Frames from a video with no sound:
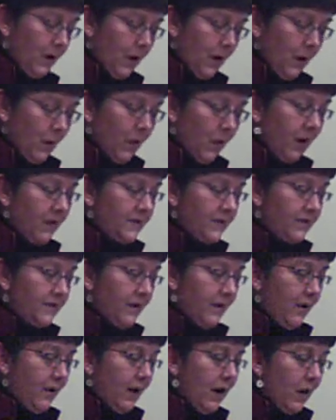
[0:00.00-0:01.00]
We
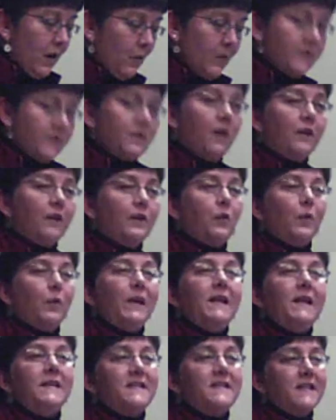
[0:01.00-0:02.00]
also are what's called a
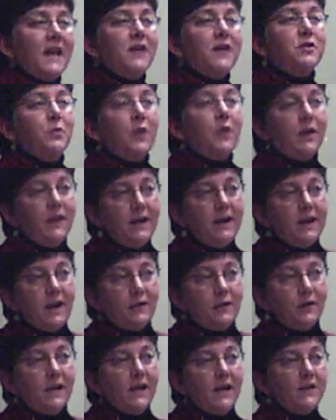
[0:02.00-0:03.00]
green sanctuary
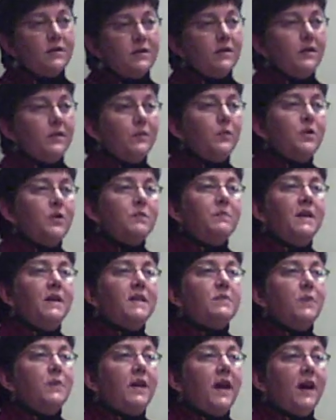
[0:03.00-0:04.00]
congregation, which means
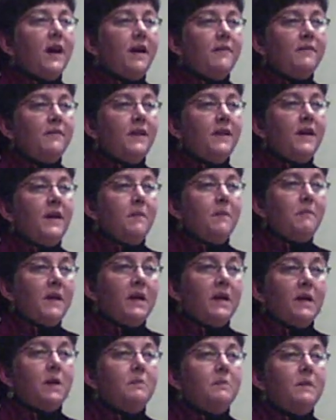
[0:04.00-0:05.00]
we have made a
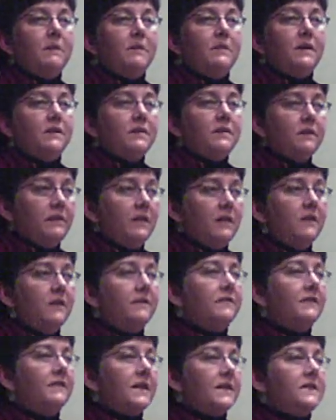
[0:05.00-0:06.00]
commitment to
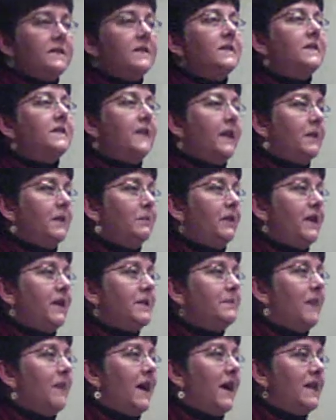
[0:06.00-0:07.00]
live as sustainably as
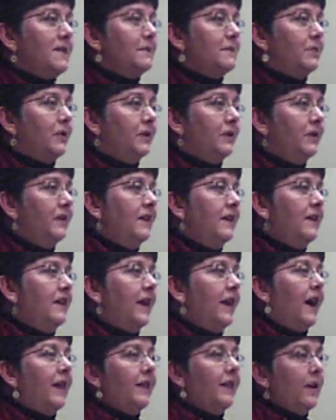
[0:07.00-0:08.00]
possible
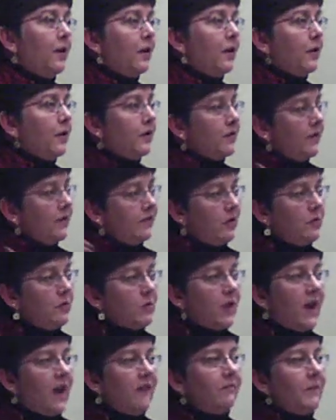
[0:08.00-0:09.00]
on the earth. If you
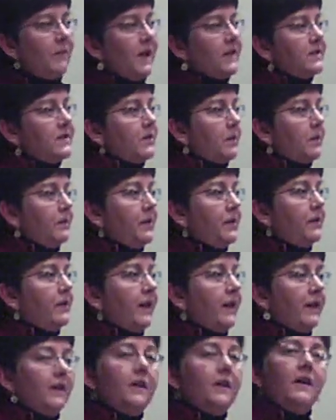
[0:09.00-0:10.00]
drive past our
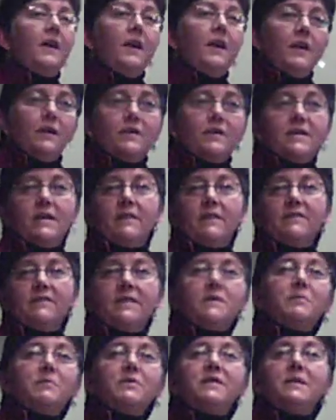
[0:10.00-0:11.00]
building, you'll see a
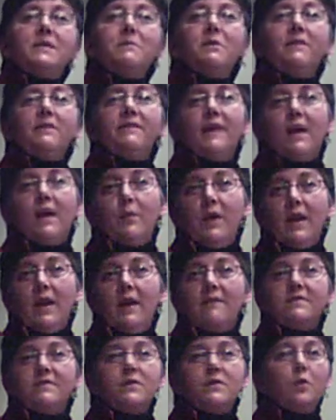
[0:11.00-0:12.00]
visible symbol of that. We
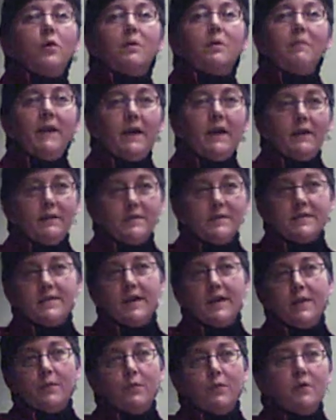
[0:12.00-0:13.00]
have solar panels
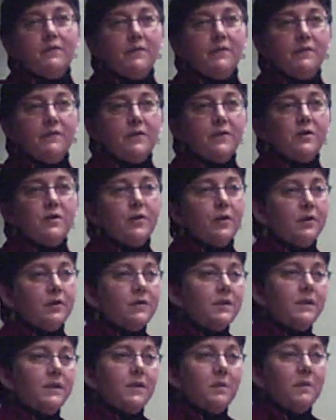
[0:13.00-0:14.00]
on the roof of the church,
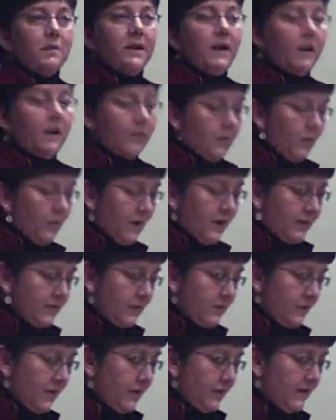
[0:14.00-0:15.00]
and there are many other ways that
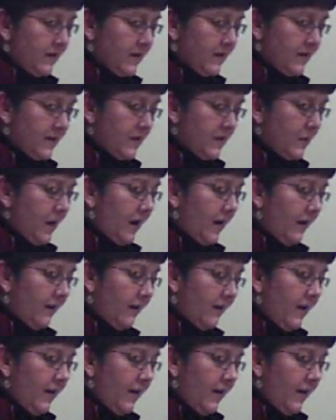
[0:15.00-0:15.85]
we do this as well.